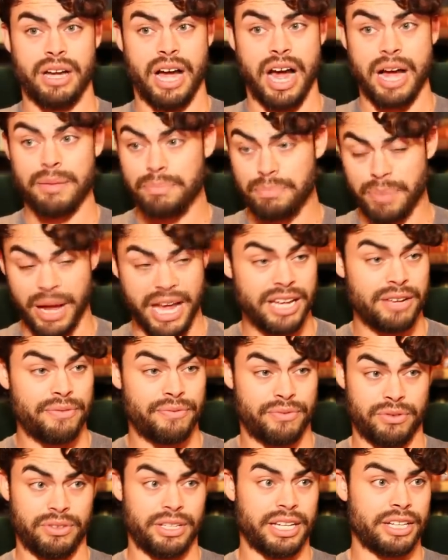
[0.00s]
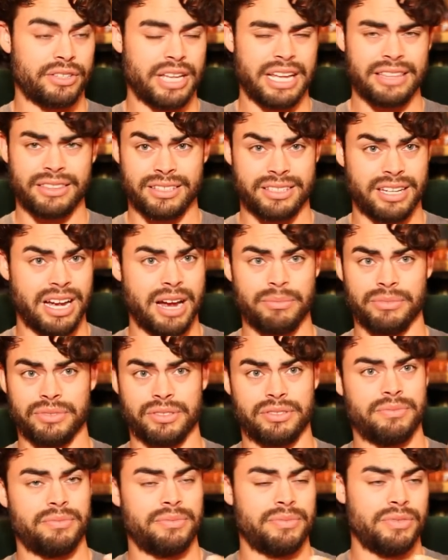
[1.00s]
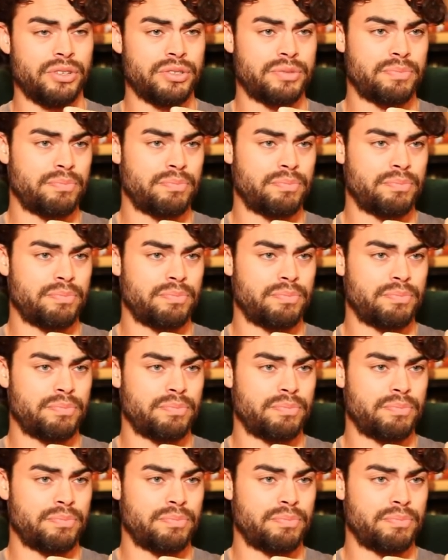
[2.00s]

i paid for like at the time those